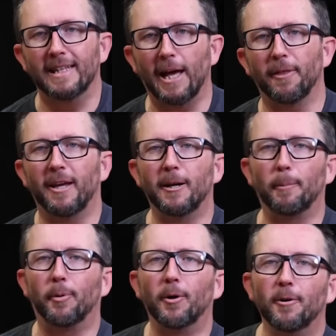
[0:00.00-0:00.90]
Now the Hitter
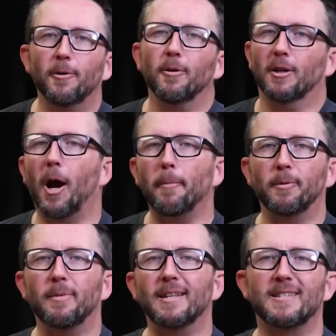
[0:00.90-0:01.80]
Pearl
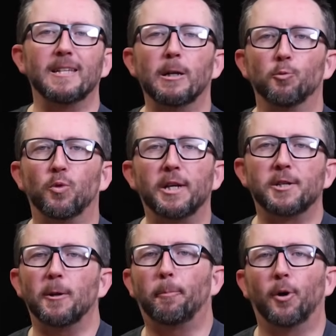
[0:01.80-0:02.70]
complements the
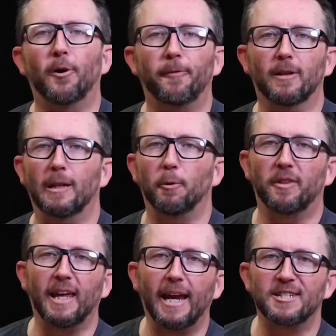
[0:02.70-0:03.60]
original perfectly with
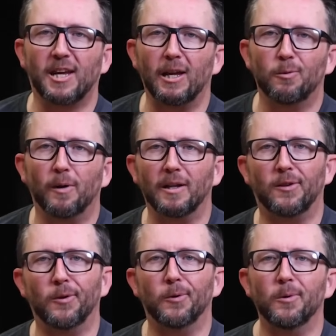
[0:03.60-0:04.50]
the
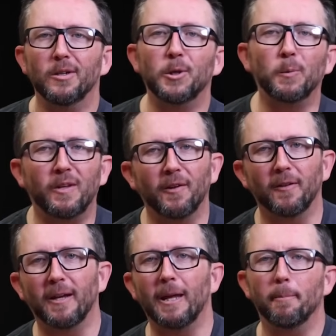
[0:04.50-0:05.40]
HK22
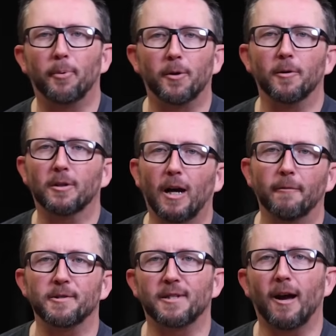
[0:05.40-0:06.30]
Utility Pearl
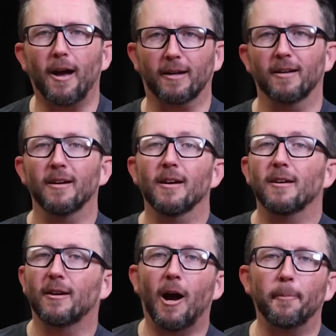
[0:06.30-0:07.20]
Cover Stock
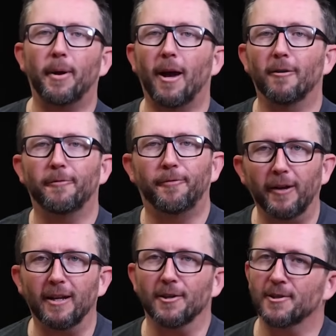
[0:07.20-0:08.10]
compound
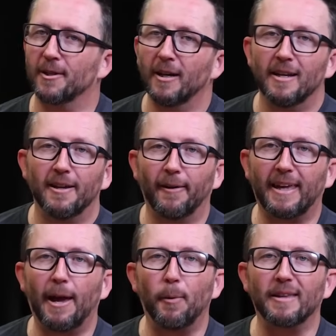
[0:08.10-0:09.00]
finish. Now I
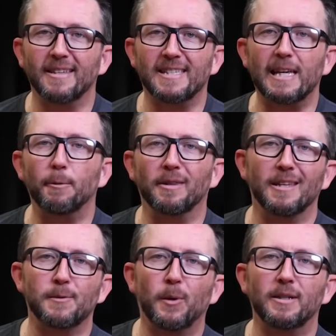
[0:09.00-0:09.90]
can't wait to see what
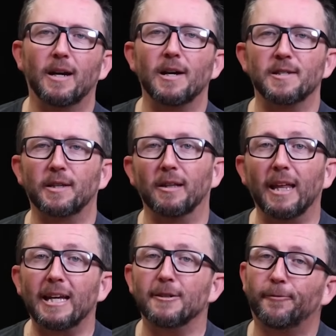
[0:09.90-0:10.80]
this one does on the
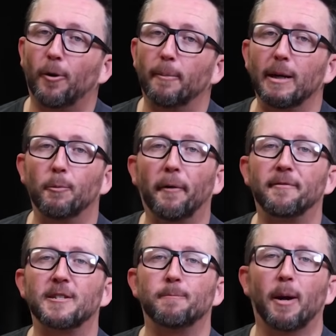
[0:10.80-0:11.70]
lanes for me with
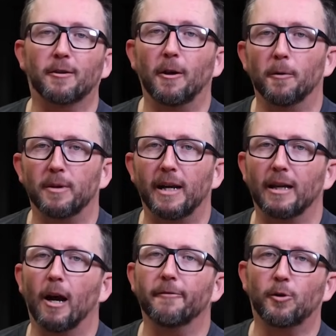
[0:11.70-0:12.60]
Specto
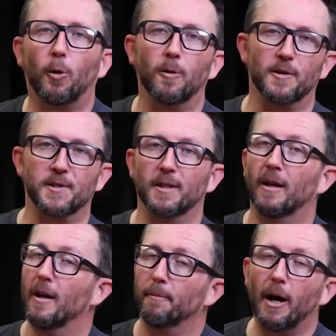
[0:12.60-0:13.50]
running, of course.
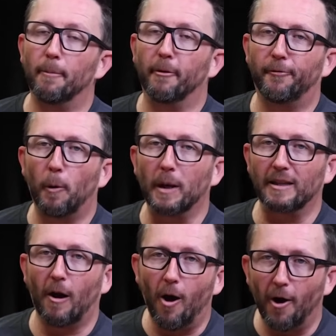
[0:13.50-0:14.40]
But before we
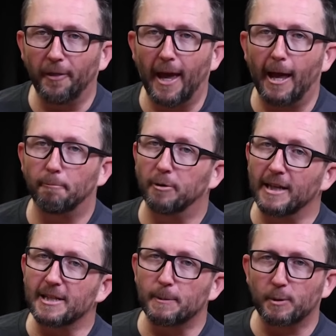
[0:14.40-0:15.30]
get to all that,
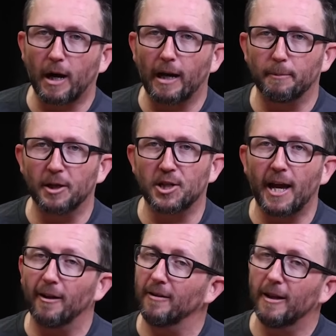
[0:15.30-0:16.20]
please subscribe to my
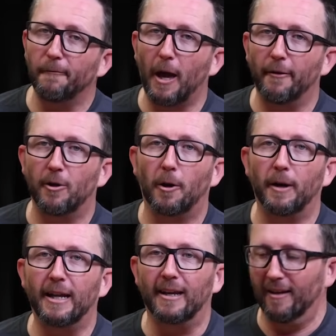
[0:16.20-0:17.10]
channel if you haven't
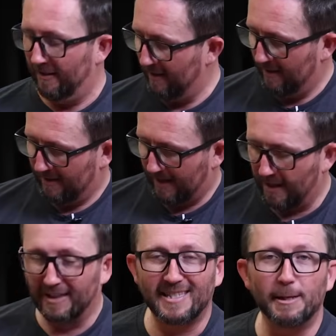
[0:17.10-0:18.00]
already.
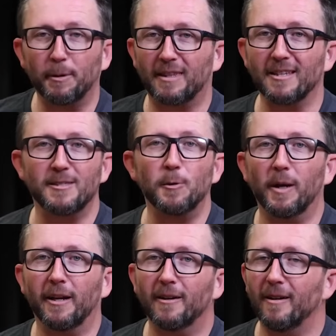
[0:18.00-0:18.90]
Now let's see what this new
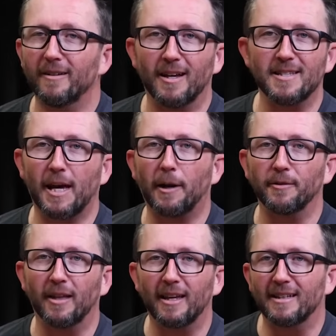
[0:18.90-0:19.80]
hitter does out on
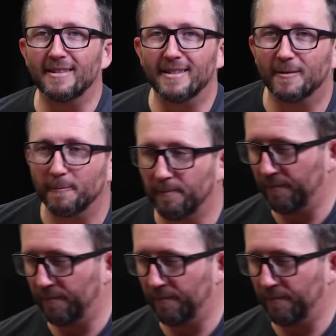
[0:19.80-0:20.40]
the lanes.